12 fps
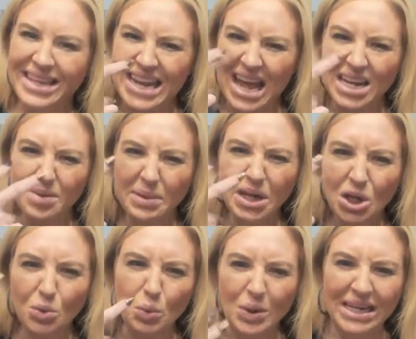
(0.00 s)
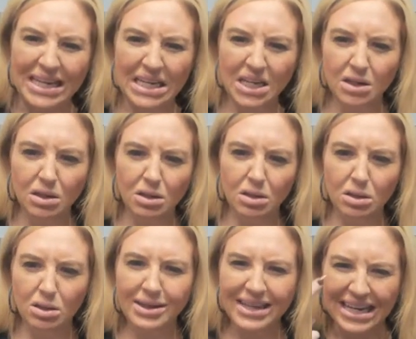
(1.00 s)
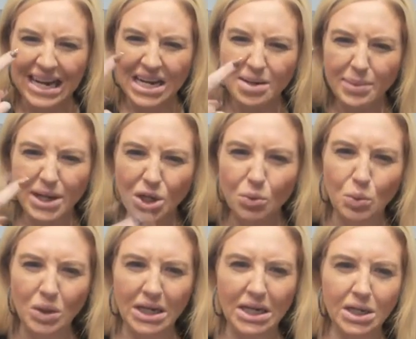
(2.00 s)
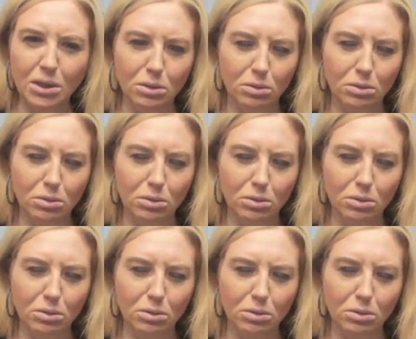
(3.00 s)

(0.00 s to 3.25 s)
anybody read? Can anybody read?